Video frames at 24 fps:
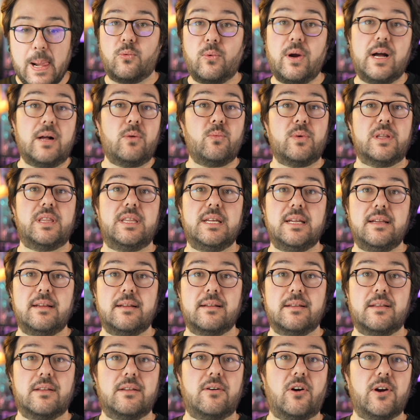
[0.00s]
Well, with the
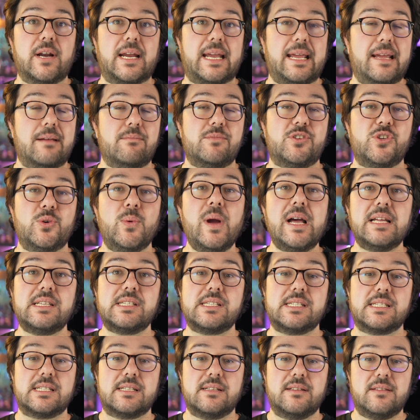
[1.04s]
Lark
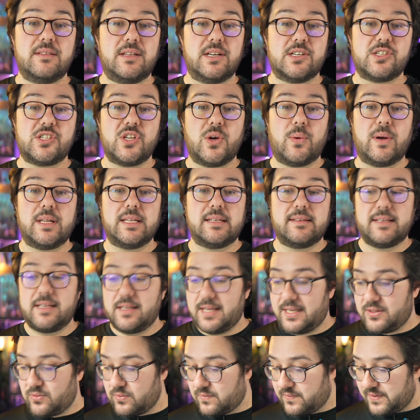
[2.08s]
M2S, there's no LED
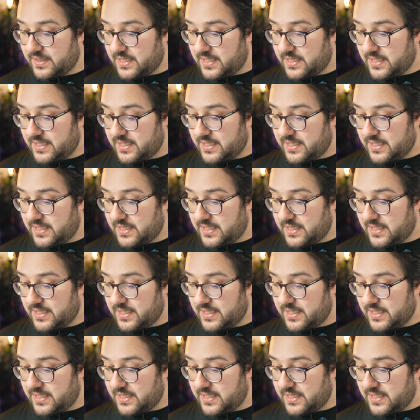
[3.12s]
light over